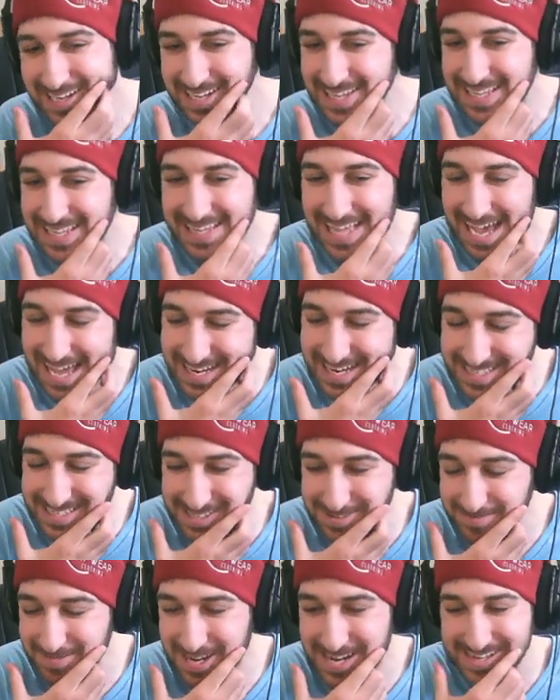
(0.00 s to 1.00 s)
That is
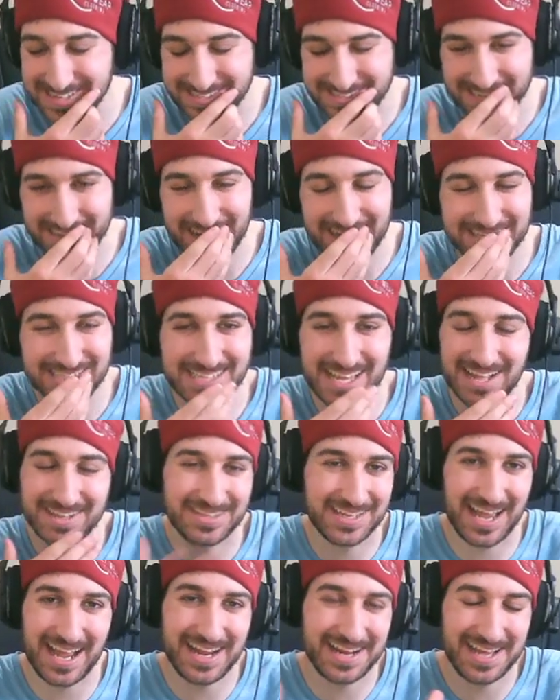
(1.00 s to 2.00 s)
amazing. I just had
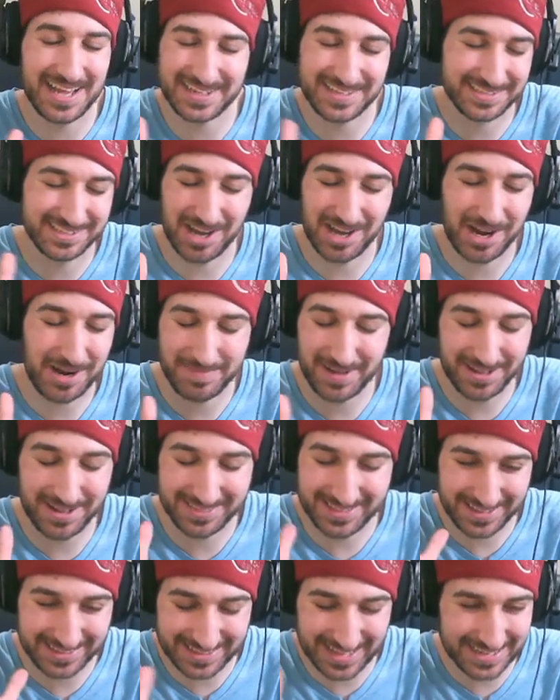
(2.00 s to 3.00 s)
to I had to talk about
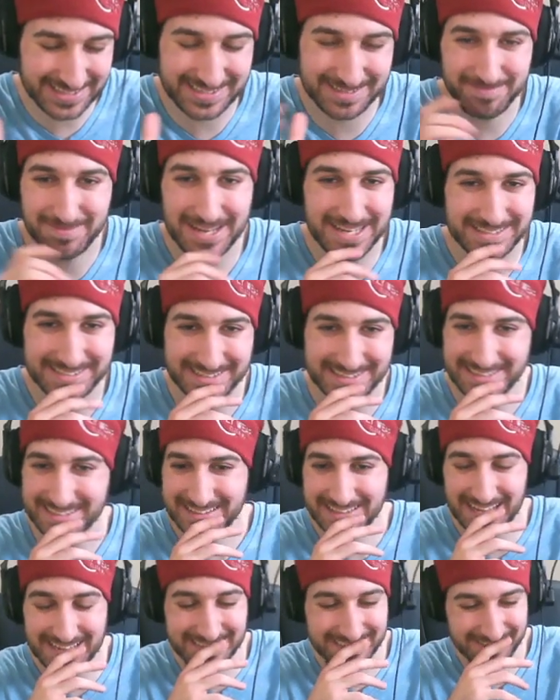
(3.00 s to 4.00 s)
that. That's amazing.
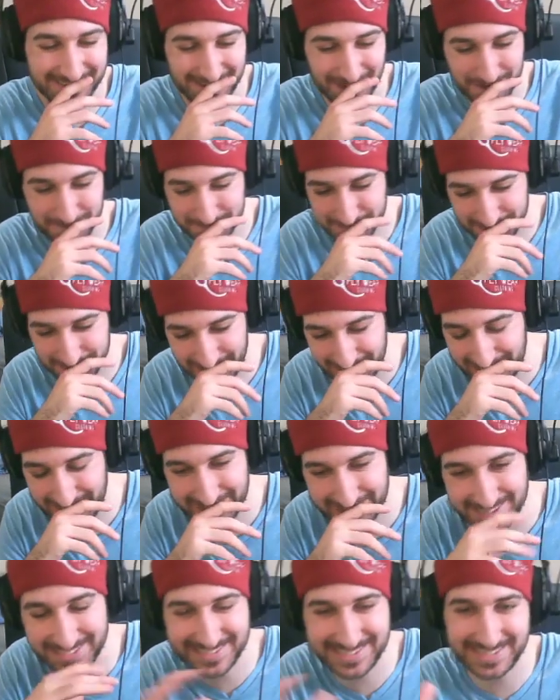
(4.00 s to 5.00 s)
That's incredible. All
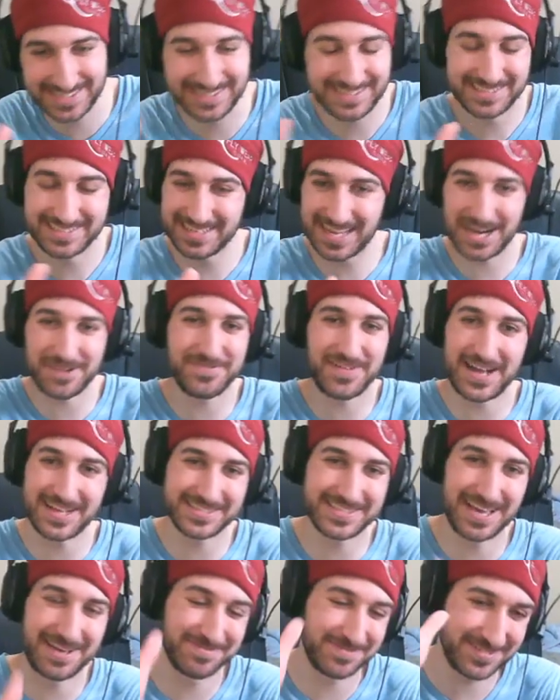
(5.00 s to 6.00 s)
right, listen, Daddy
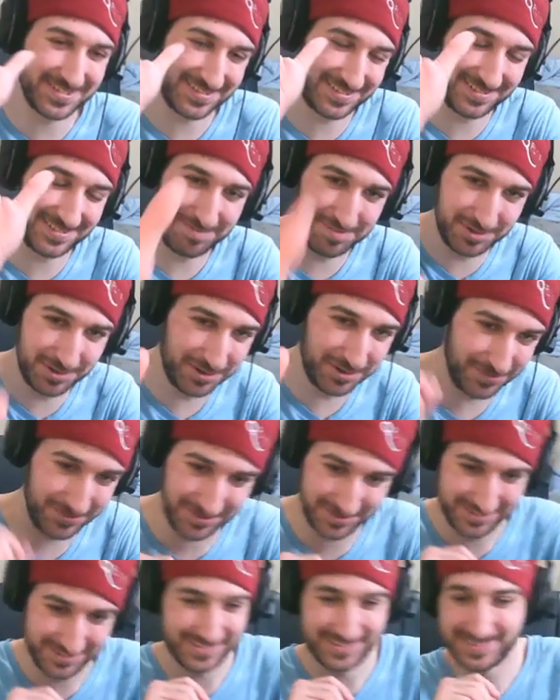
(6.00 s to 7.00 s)
Fast F's
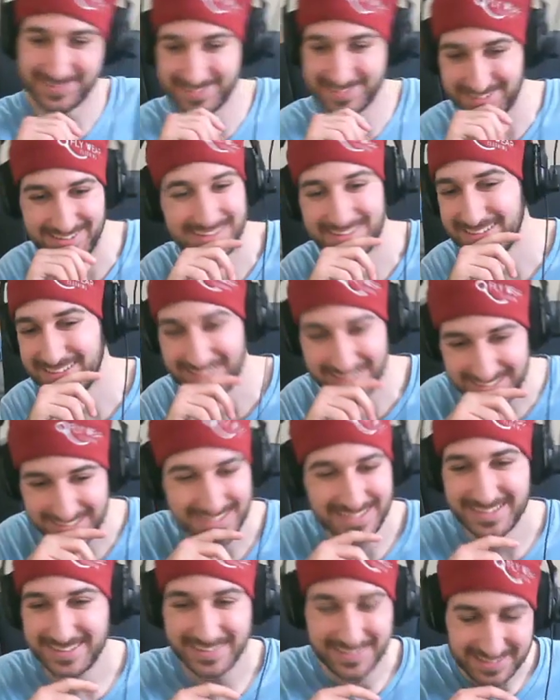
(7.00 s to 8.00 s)
beautiful. I got
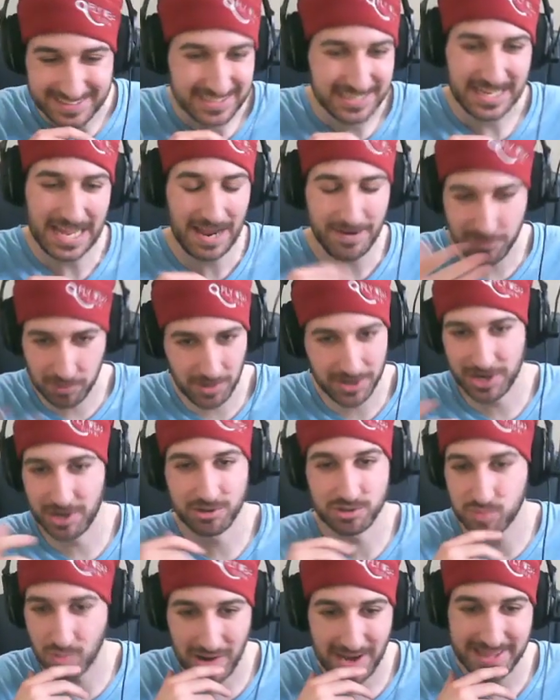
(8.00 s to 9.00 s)
royalty, got royalty Everyone
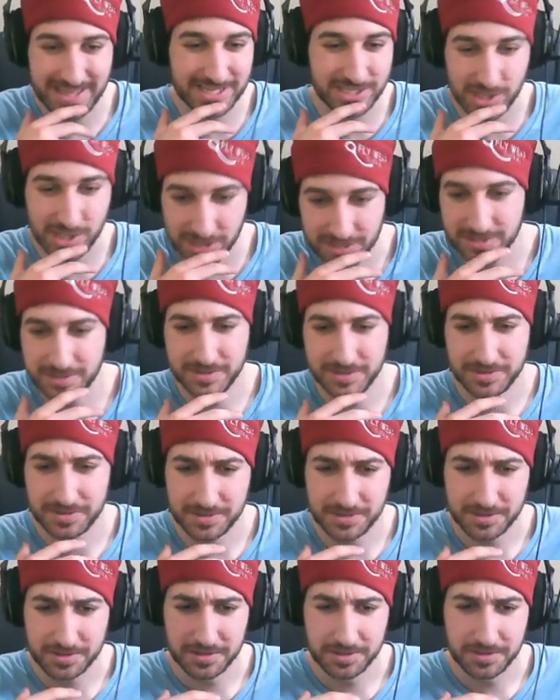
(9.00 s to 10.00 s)
knows why. That's good.
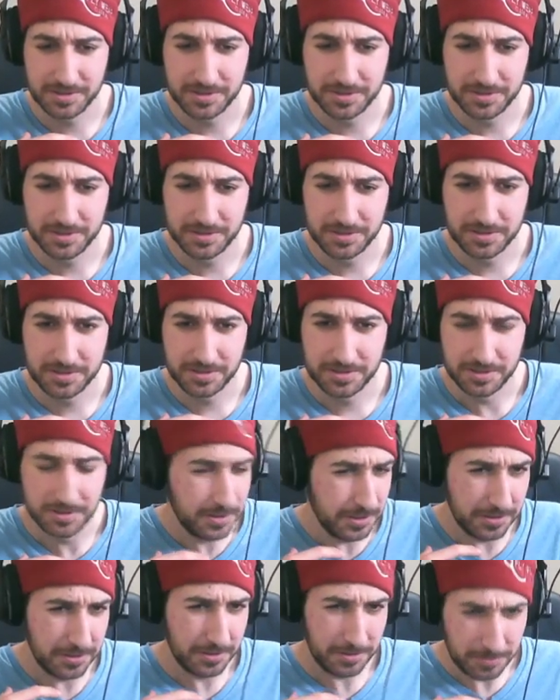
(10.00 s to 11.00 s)
DNA, so be afraid,
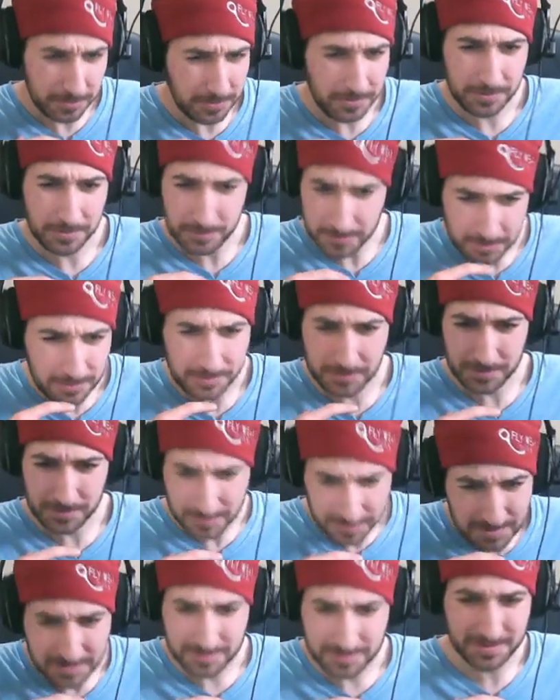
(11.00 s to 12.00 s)
cause when you see me
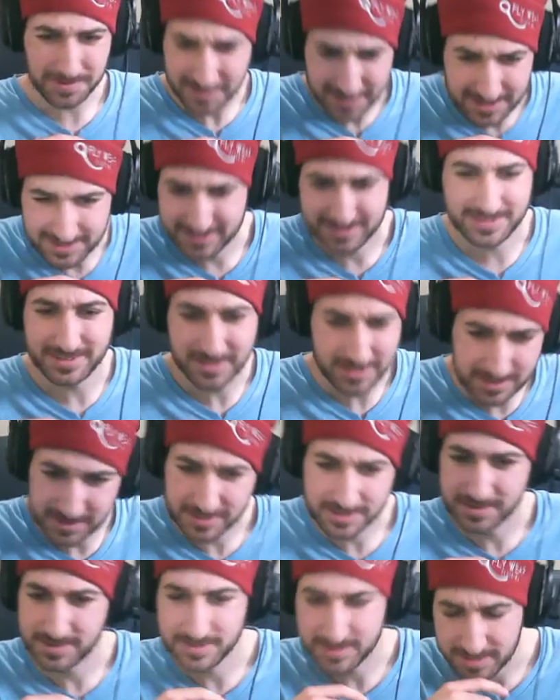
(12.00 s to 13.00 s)
in the game, you'll be a
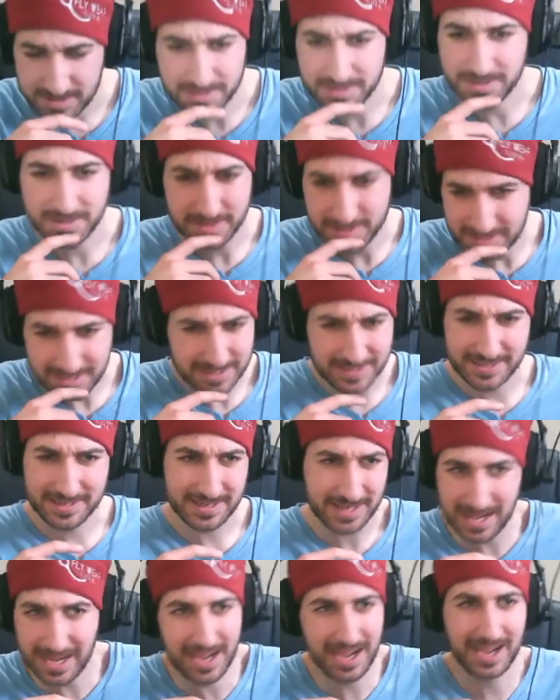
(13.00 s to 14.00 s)
stain.
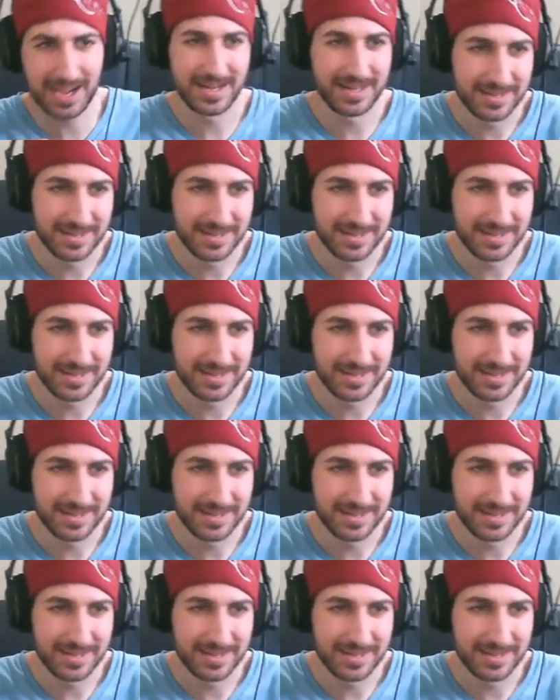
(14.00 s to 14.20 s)
Ah.